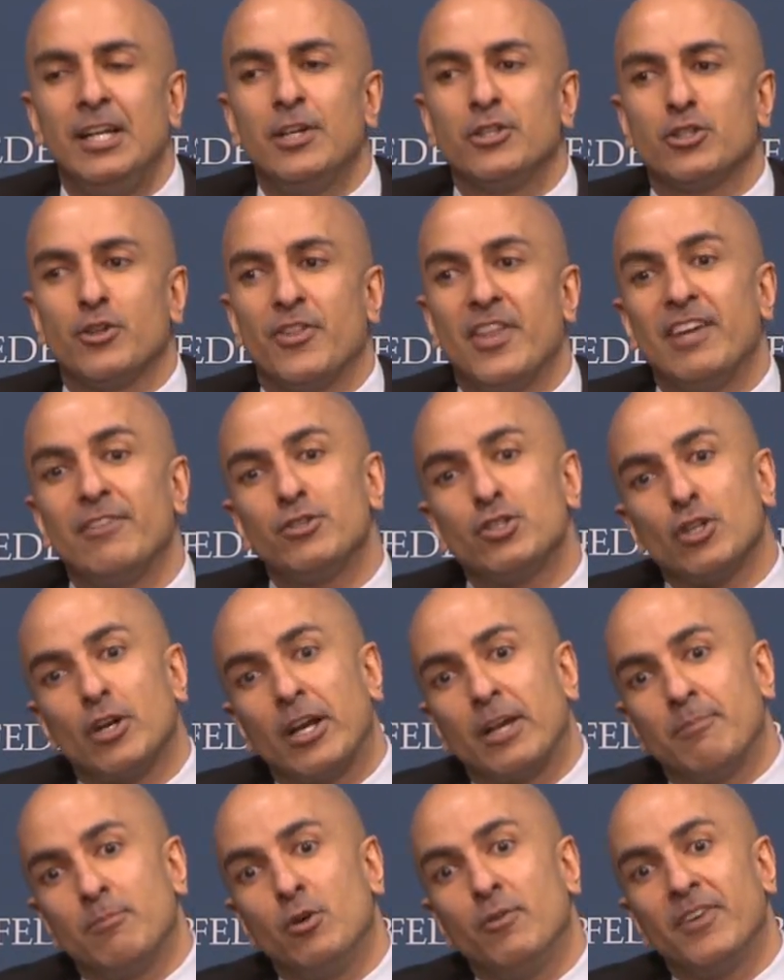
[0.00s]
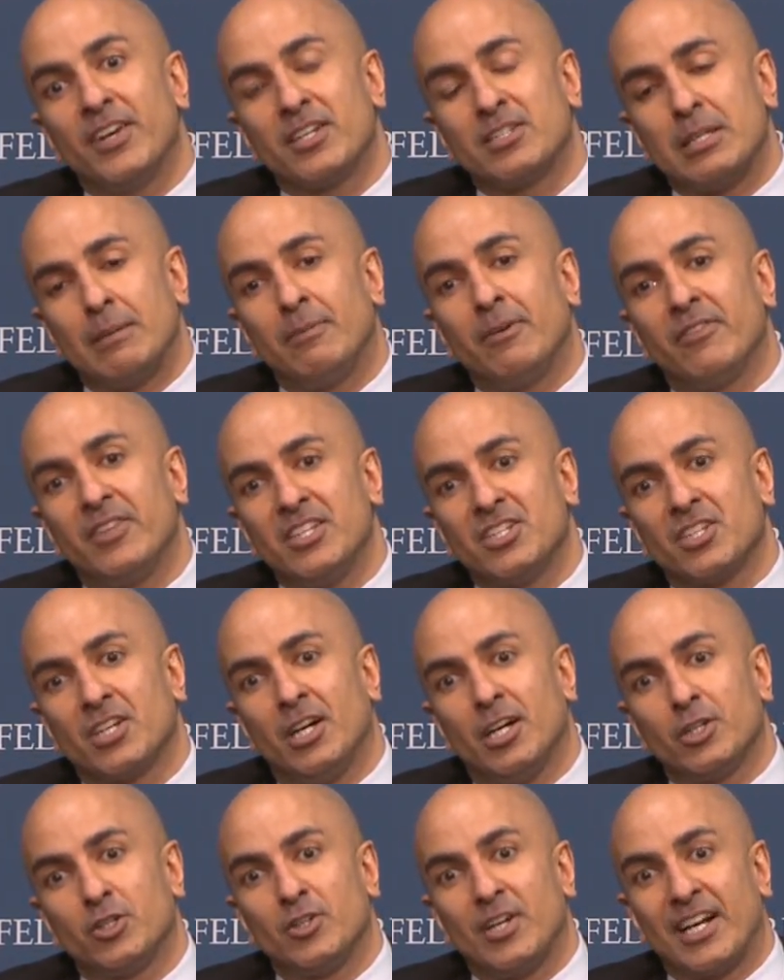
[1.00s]
So they've started moving some of these
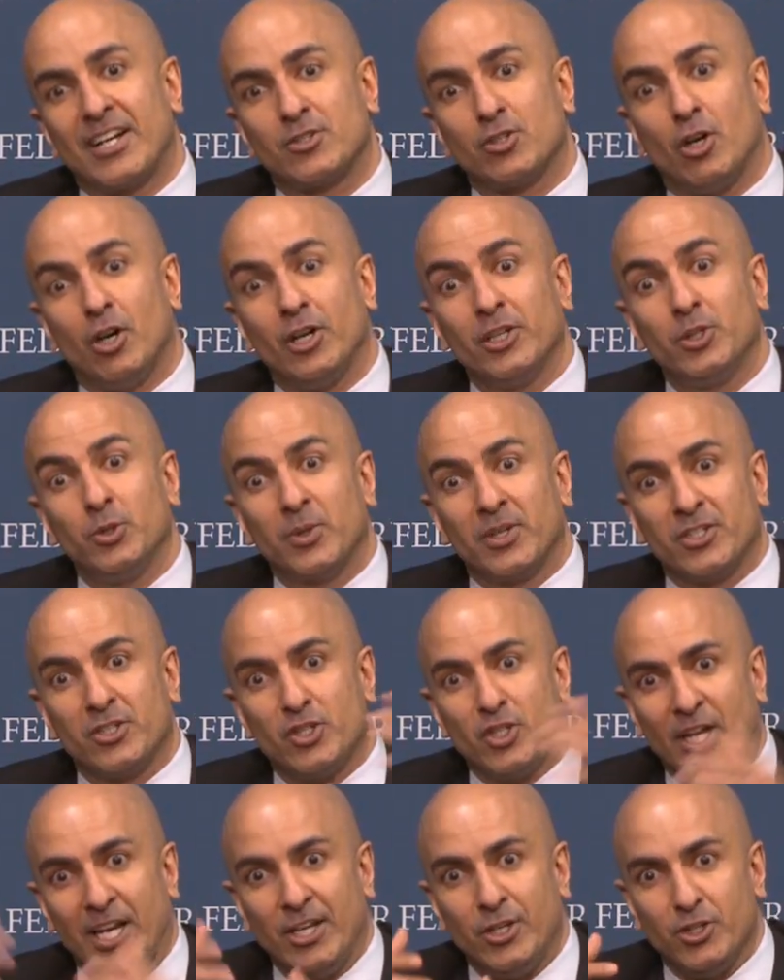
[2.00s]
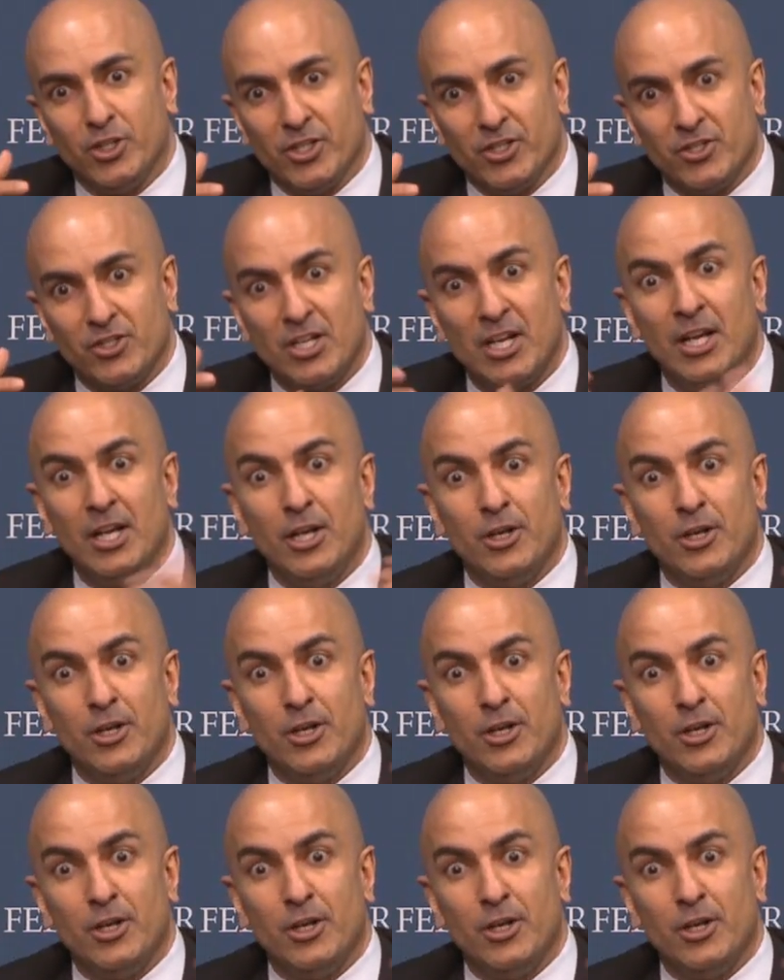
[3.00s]
contracts onto exchanges